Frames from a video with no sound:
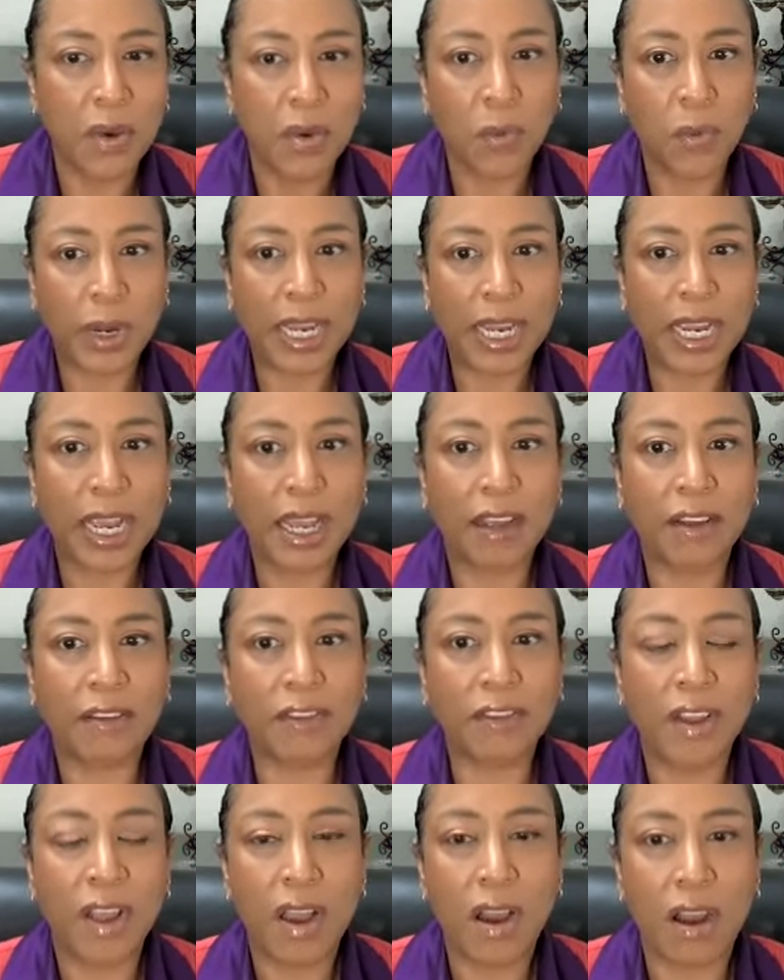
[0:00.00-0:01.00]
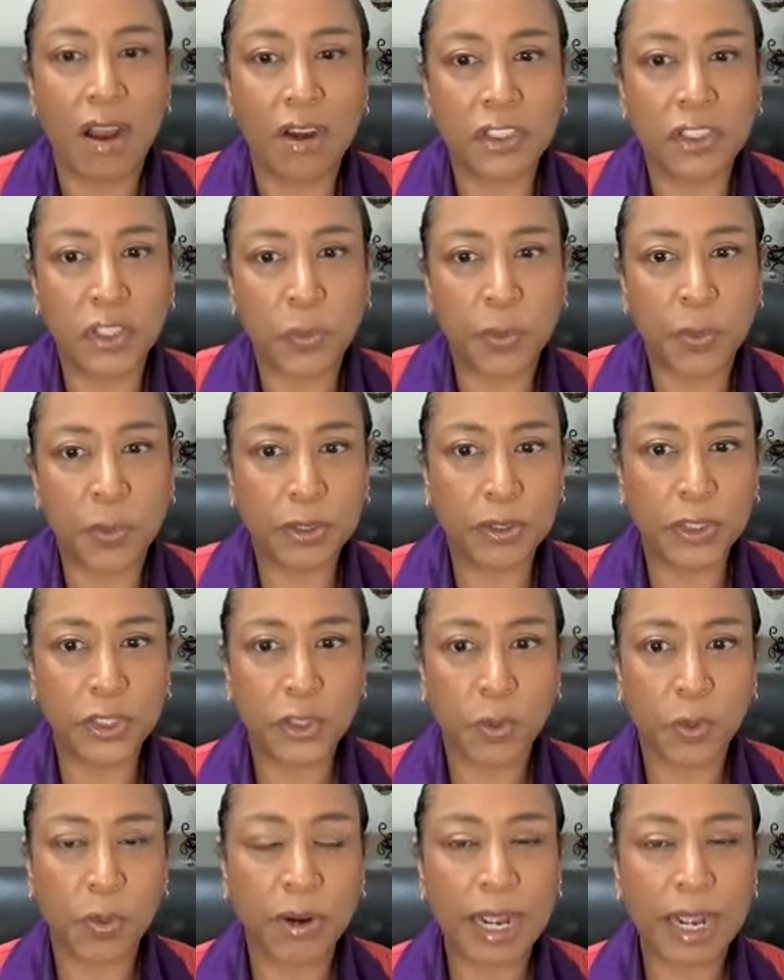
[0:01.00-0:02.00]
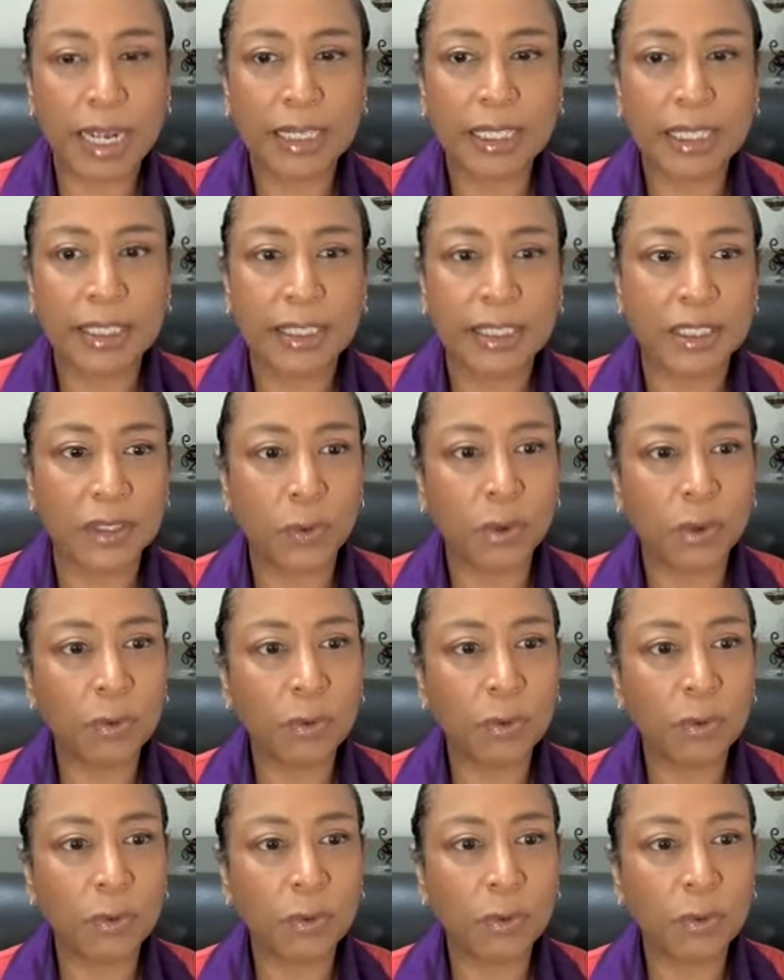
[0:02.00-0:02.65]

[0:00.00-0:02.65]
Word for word: We have our spiritual practices.